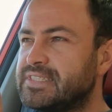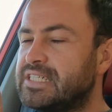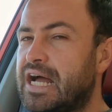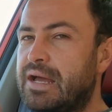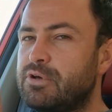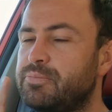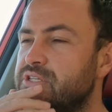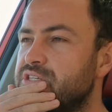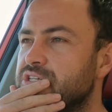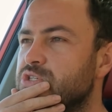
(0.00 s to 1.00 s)
I'm a
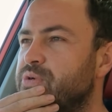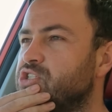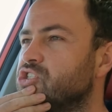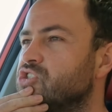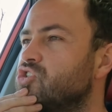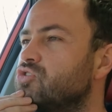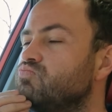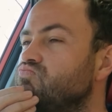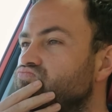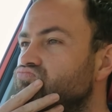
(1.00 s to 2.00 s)
bit suspicious.
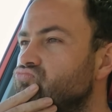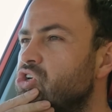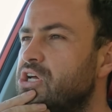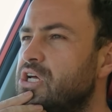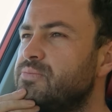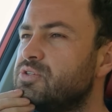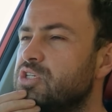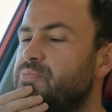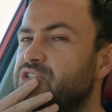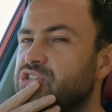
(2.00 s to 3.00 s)
I'm
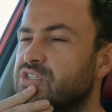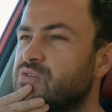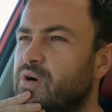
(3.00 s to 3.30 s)
suspicious.